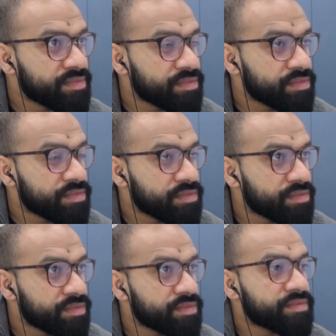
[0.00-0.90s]

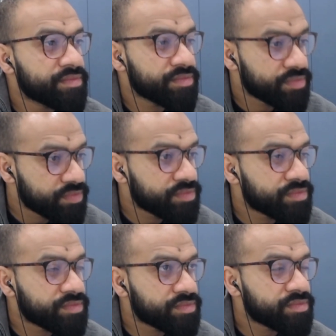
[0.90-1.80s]

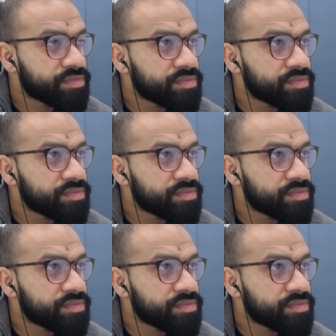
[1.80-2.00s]
This person isn't speaking.